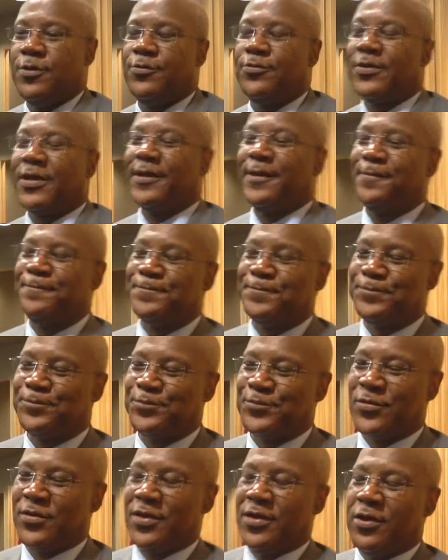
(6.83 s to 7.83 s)
Okay.
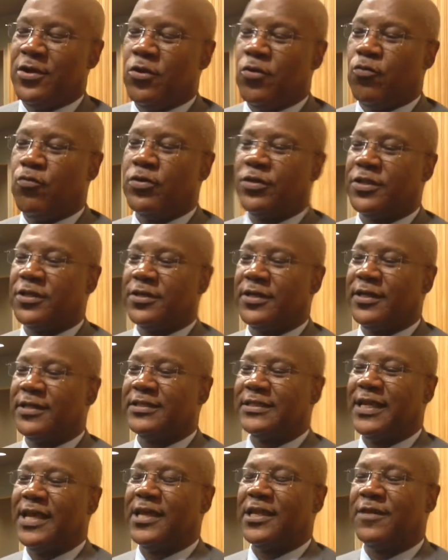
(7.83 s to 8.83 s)
What the
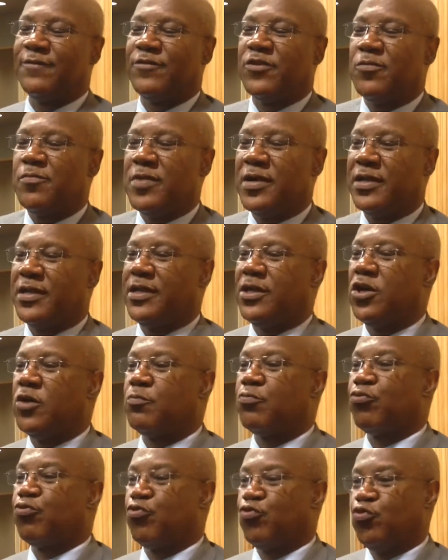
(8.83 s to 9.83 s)
executive committee
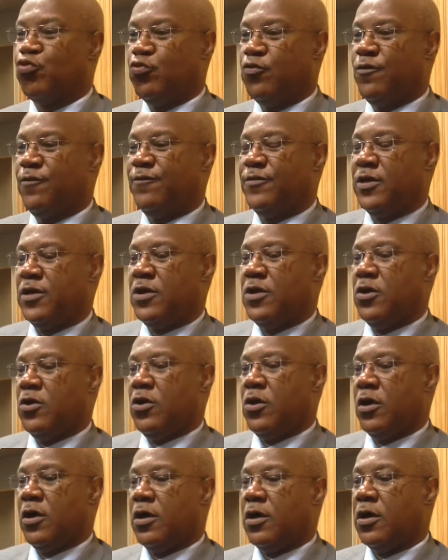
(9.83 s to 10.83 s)
approved
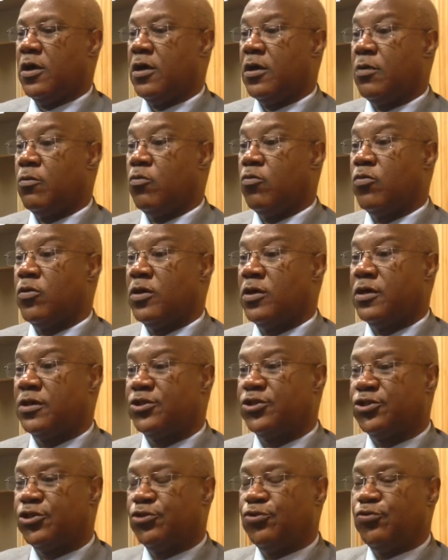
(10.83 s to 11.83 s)

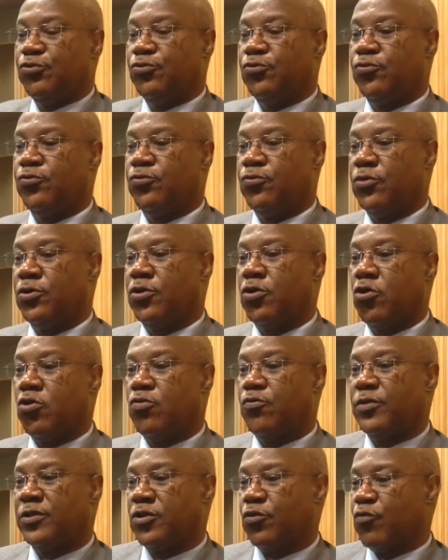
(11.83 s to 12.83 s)
was to
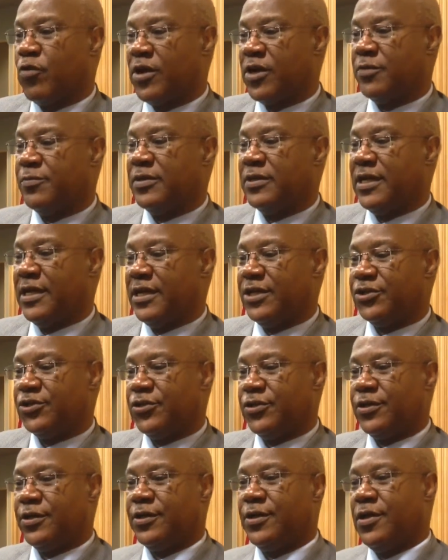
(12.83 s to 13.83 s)
go with the
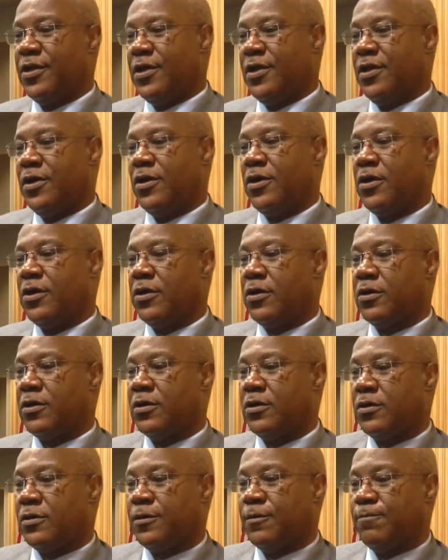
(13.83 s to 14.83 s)
recommendation
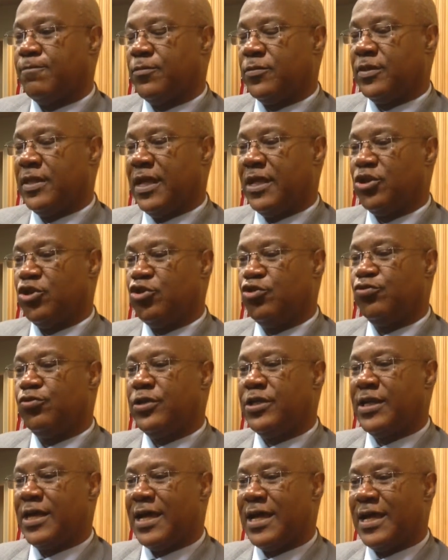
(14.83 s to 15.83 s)
that
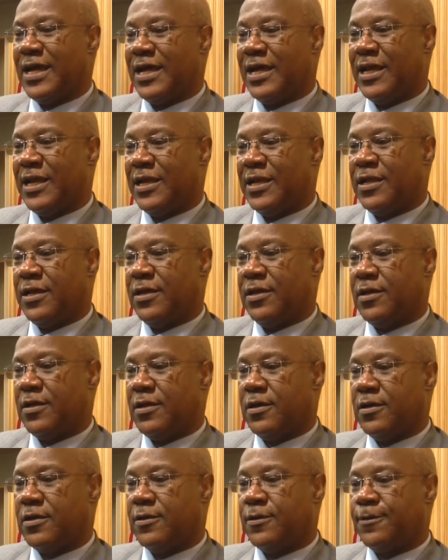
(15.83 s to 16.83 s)
UDI
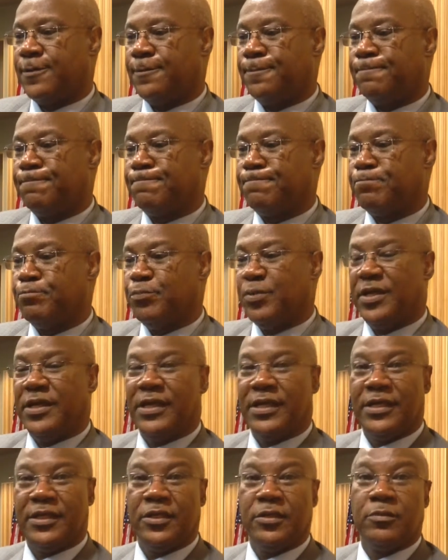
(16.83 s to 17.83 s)

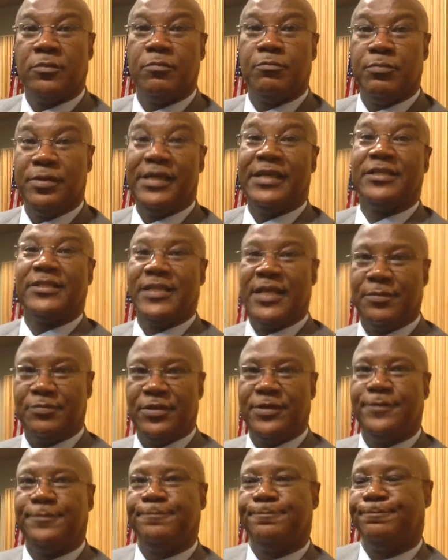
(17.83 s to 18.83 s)
bid be
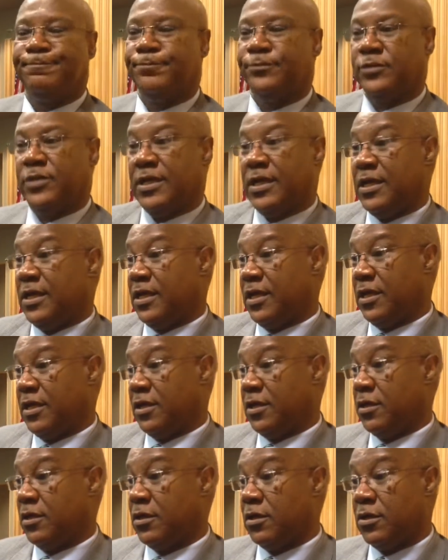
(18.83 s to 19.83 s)
accepted.
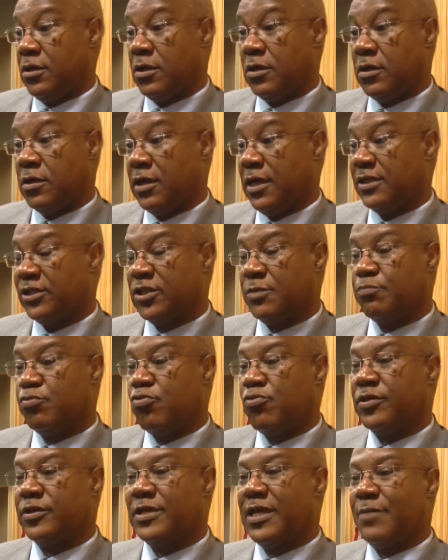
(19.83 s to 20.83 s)
And at some
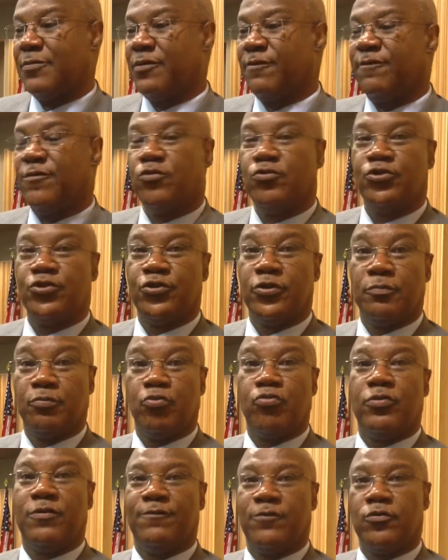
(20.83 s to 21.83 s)
point in time in the future, the
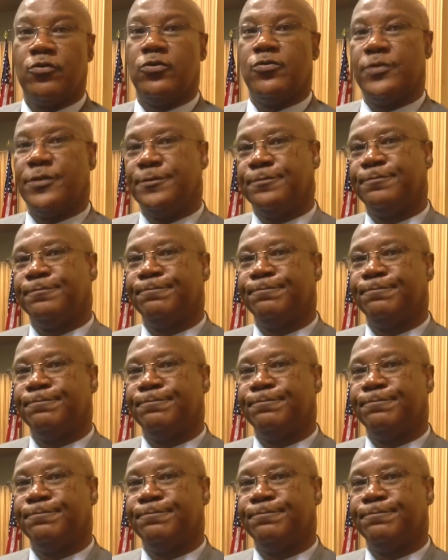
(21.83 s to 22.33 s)
board will vote on it.